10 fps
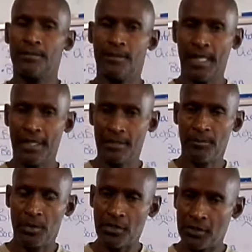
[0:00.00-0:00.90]
take
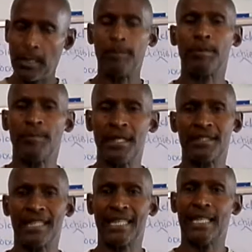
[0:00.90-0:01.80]
some good supplements
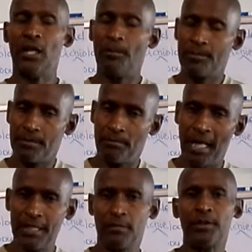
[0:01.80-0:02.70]
that can help
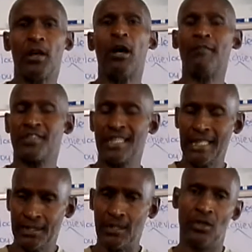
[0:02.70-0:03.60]
possibly to
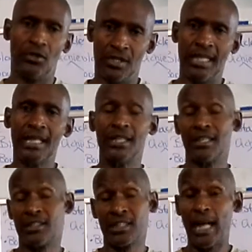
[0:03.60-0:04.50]
offset those. You're not going to
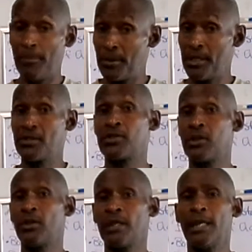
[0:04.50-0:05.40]
stop it
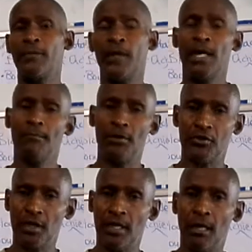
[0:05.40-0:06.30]
necessarily, but
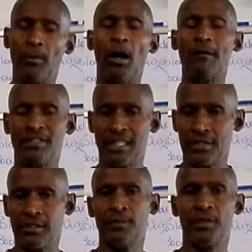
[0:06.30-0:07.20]
you can help offset
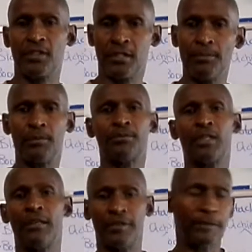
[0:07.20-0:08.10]
some of the symptoms
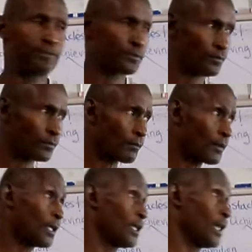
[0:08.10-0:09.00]
of it.
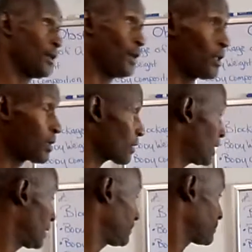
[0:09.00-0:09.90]

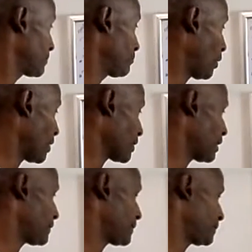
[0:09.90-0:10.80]
Another part
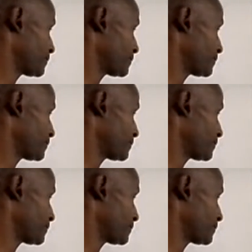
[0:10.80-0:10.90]
of